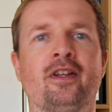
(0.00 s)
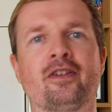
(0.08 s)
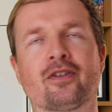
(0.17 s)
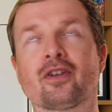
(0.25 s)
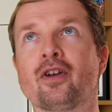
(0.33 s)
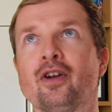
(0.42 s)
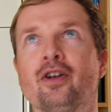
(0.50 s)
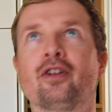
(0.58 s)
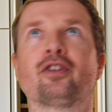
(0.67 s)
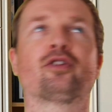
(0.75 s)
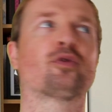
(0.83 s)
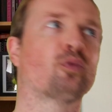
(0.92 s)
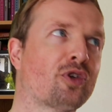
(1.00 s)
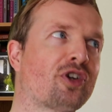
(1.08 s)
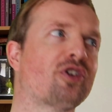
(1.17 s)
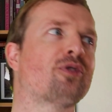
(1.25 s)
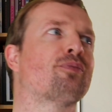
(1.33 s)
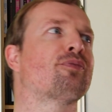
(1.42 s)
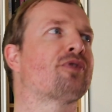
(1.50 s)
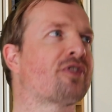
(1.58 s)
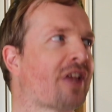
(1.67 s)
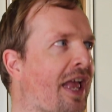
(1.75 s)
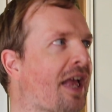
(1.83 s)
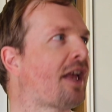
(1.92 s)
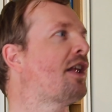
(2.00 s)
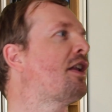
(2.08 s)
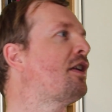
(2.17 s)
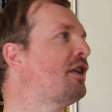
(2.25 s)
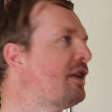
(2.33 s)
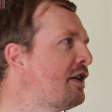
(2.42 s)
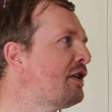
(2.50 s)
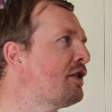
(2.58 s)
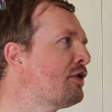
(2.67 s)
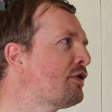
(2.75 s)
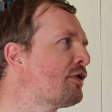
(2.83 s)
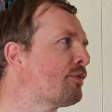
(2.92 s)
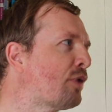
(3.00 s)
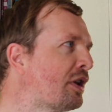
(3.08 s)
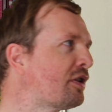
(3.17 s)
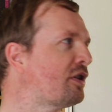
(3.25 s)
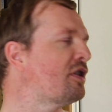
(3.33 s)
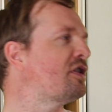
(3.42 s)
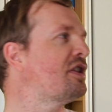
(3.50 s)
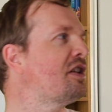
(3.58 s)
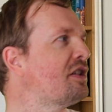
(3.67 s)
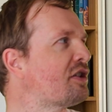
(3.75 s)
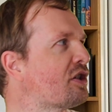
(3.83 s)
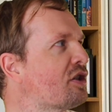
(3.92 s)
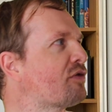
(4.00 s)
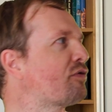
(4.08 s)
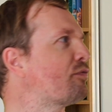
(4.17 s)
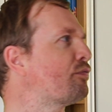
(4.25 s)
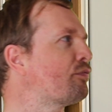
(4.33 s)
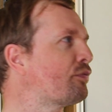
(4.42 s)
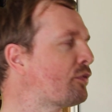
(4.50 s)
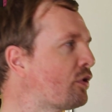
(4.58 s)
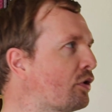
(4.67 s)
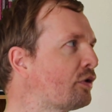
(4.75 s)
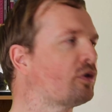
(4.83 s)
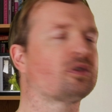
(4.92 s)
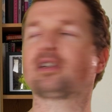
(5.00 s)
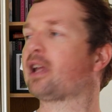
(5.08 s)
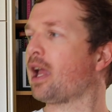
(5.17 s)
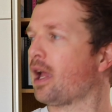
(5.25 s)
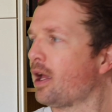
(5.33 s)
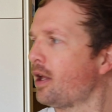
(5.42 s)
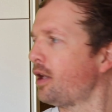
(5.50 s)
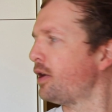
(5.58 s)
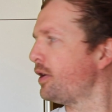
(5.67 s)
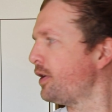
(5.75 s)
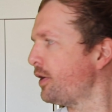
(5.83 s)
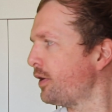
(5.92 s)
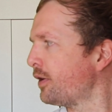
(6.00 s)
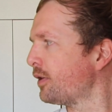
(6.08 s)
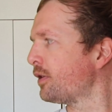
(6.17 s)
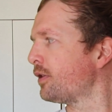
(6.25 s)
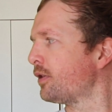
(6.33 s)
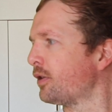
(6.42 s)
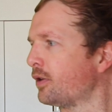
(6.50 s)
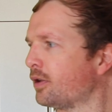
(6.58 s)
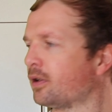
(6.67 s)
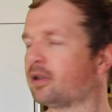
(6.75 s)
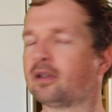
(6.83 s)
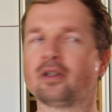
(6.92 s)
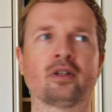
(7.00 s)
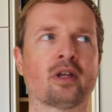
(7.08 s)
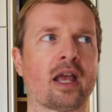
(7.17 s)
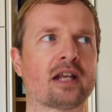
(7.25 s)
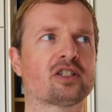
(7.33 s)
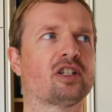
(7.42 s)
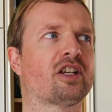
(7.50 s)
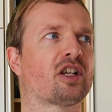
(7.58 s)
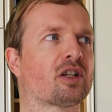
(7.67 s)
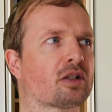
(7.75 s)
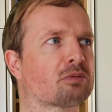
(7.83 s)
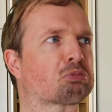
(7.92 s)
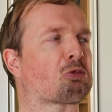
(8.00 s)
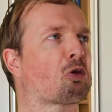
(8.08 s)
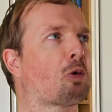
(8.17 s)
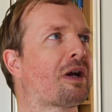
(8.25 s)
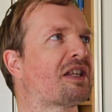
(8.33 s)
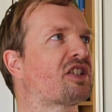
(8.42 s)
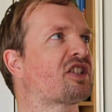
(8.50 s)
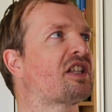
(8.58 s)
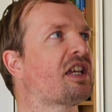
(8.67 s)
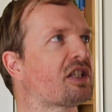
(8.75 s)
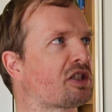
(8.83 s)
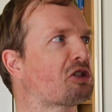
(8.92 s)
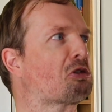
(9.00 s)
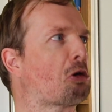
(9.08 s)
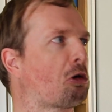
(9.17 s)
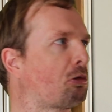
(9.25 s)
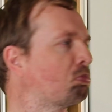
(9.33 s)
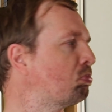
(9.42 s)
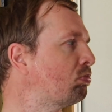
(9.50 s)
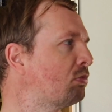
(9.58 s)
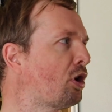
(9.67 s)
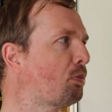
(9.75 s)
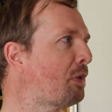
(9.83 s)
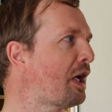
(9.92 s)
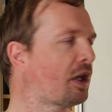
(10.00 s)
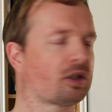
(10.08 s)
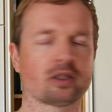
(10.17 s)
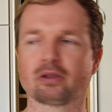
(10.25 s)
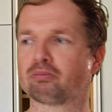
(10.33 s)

It's Earthworm Sally, spread diseases from Tania Cali. Actually, quite sticks the song, not bad.